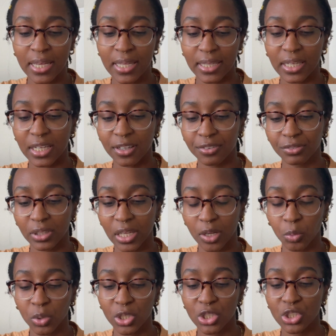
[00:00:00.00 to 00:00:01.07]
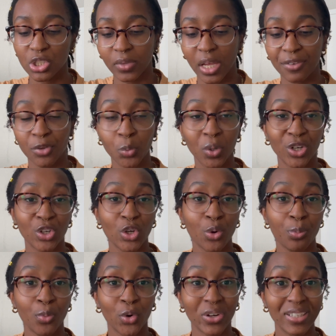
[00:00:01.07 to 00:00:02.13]
Then I have language. If you want to know
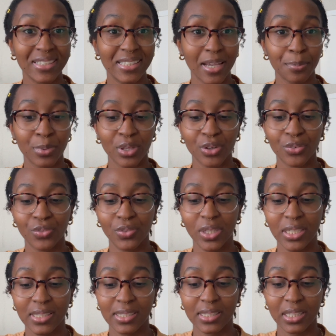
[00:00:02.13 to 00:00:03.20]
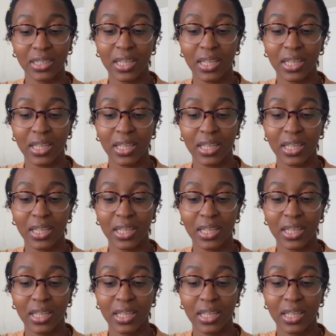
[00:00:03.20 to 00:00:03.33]
more in depth of these